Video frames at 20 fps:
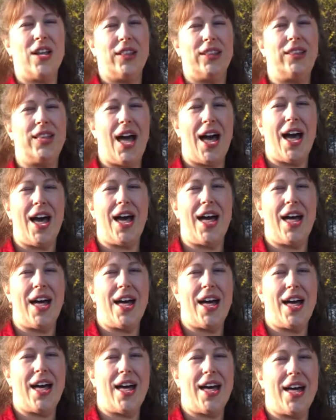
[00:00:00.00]

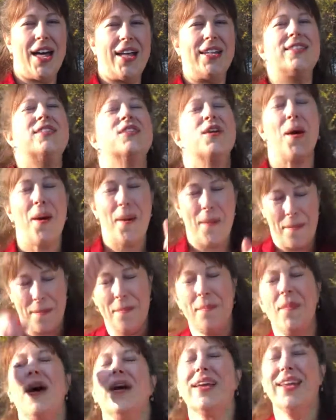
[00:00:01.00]
Let's
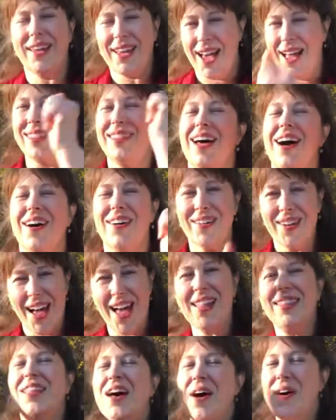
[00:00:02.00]
monkey, hello,
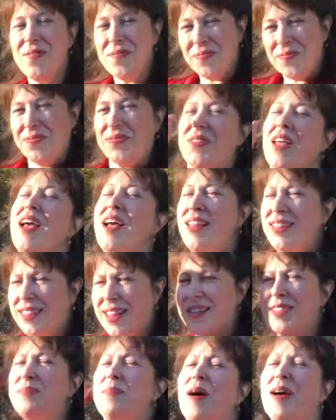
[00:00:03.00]
hello.
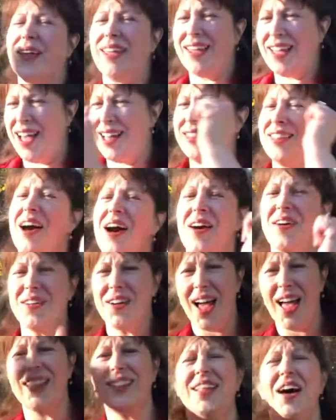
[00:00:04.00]
Let's monkey, hello,
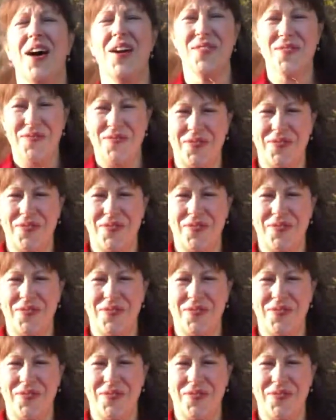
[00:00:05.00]
hello.